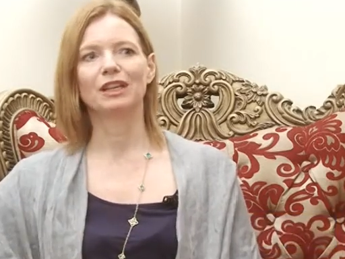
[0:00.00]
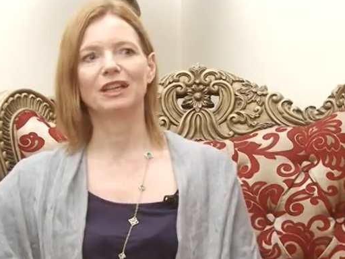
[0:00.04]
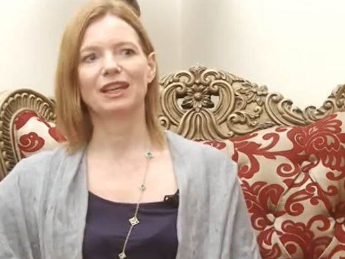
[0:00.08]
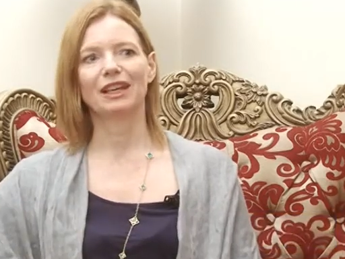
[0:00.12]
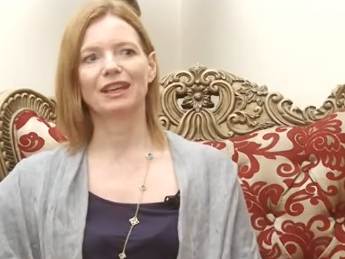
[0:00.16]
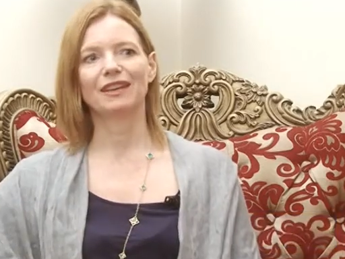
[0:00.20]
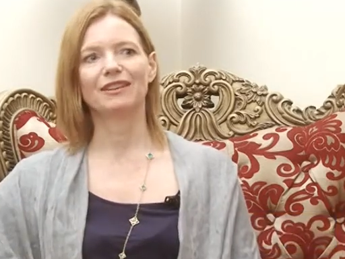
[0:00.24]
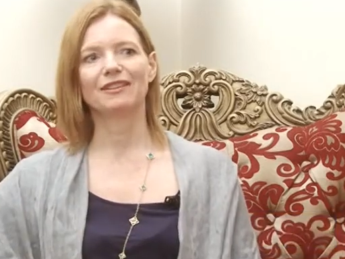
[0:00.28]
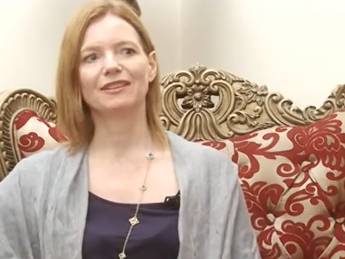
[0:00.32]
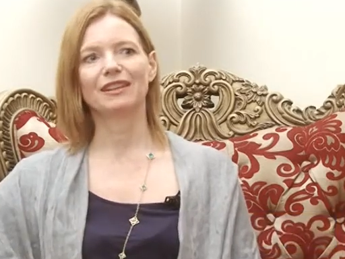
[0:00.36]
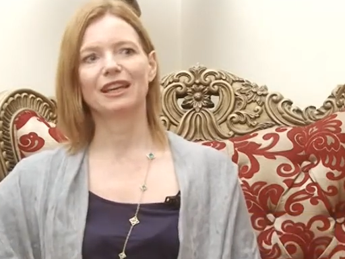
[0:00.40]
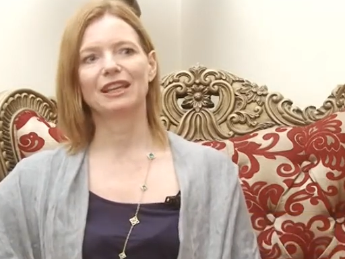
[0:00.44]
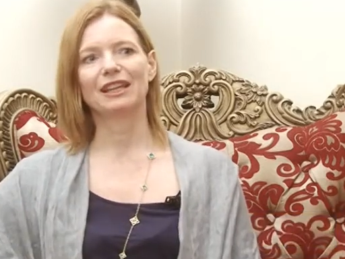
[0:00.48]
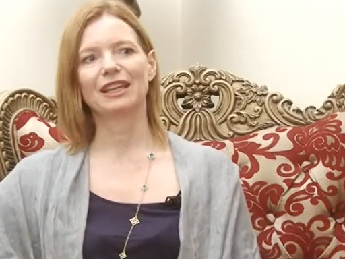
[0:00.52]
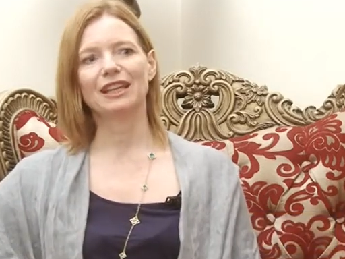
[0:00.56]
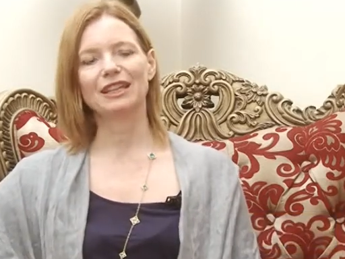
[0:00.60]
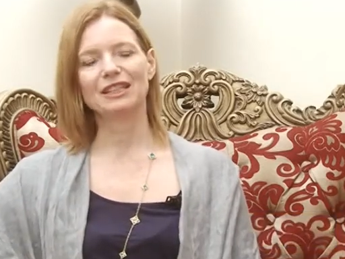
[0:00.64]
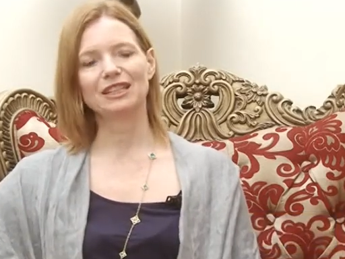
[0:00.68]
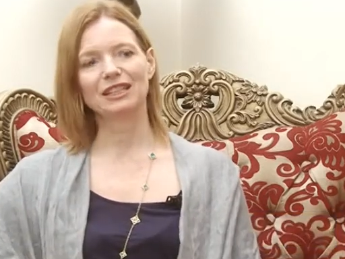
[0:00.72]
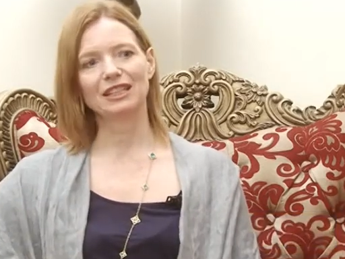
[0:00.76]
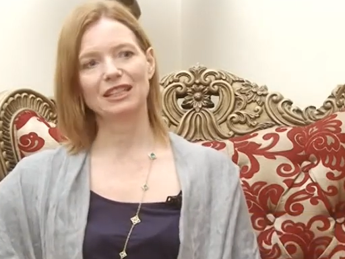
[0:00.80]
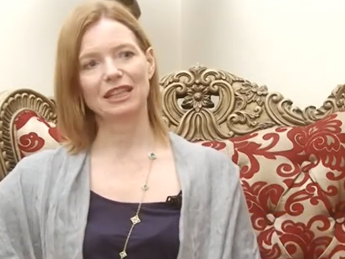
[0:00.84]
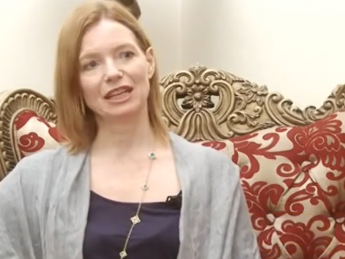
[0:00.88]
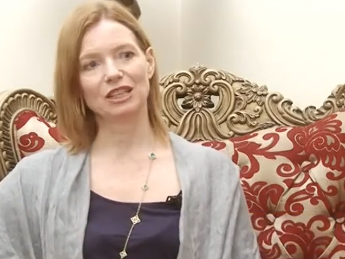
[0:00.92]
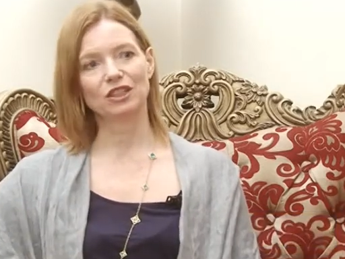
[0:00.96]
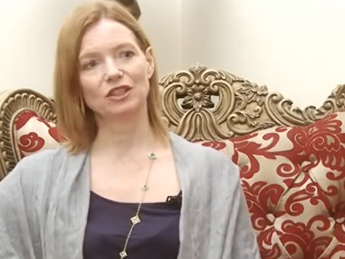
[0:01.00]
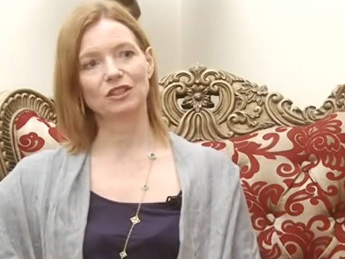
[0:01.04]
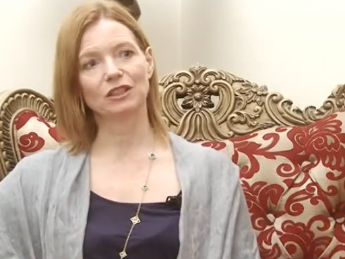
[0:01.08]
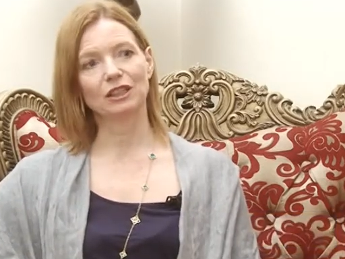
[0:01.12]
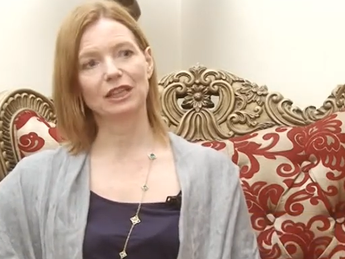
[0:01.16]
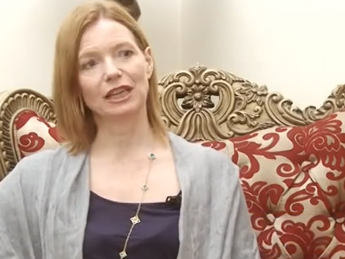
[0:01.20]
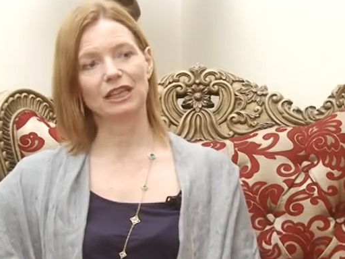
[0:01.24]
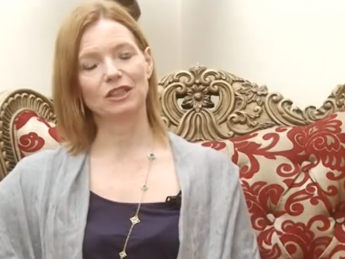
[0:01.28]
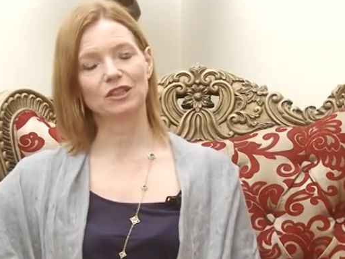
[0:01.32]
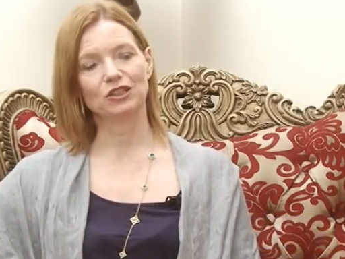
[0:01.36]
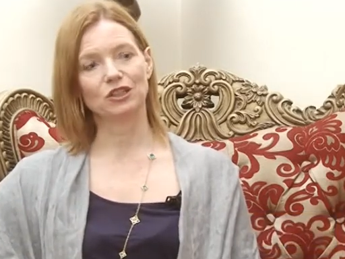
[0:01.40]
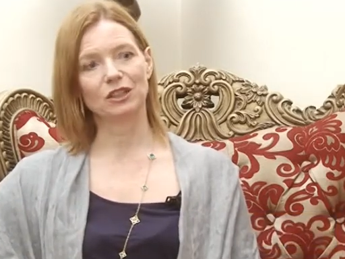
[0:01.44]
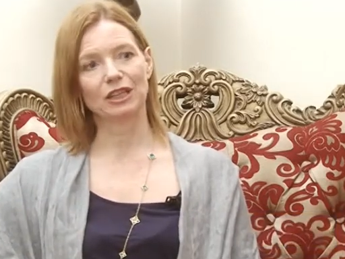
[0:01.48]
is an international
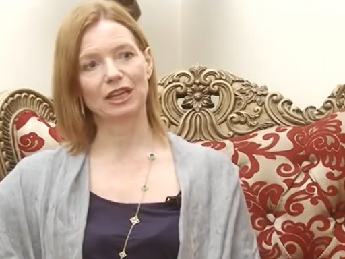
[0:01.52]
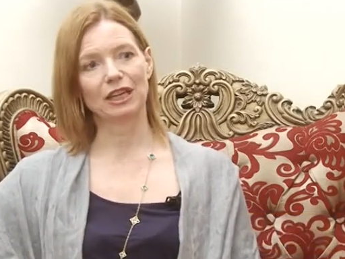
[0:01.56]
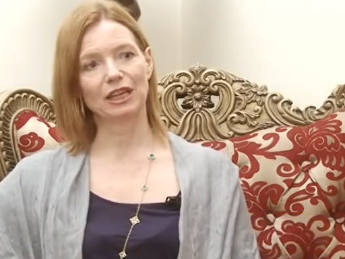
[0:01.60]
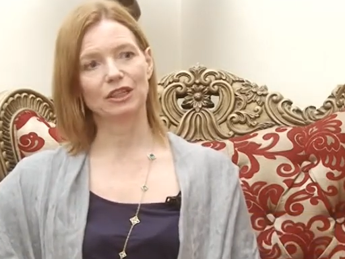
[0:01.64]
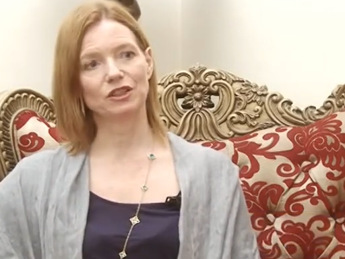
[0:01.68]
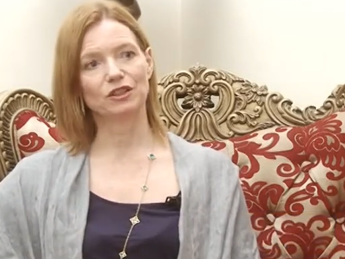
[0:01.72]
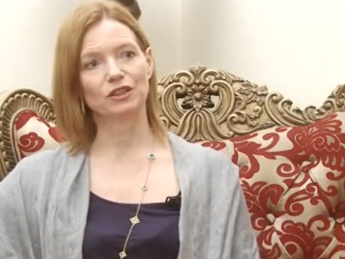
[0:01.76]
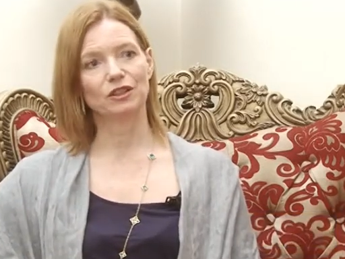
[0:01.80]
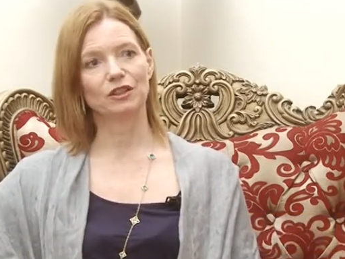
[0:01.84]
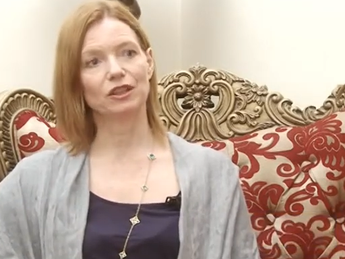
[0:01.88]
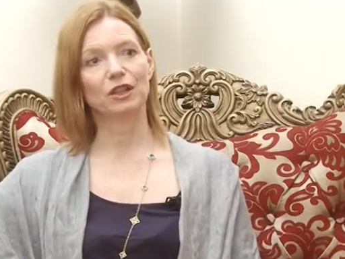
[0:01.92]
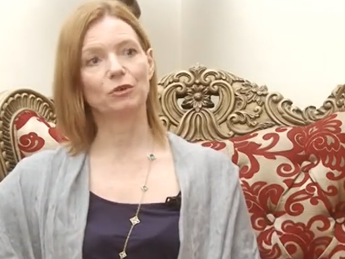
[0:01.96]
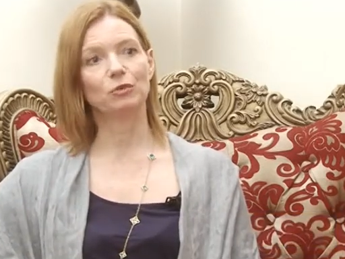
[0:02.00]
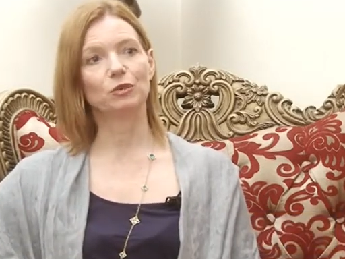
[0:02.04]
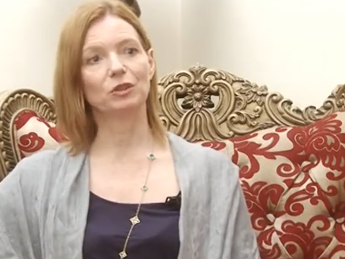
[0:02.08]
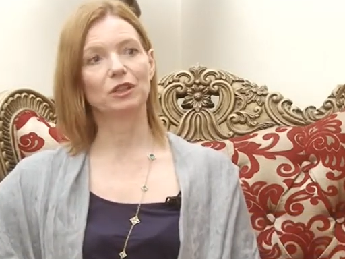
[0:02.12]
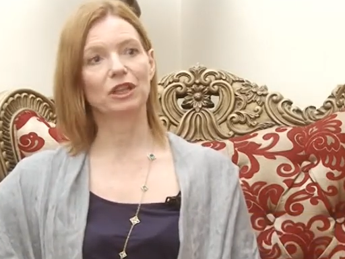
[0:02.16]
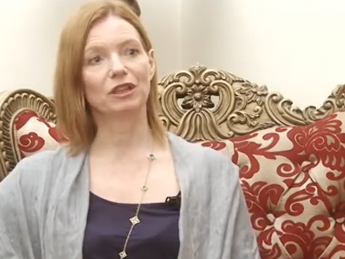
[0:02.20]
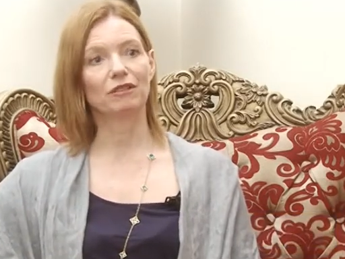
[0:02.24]
education that will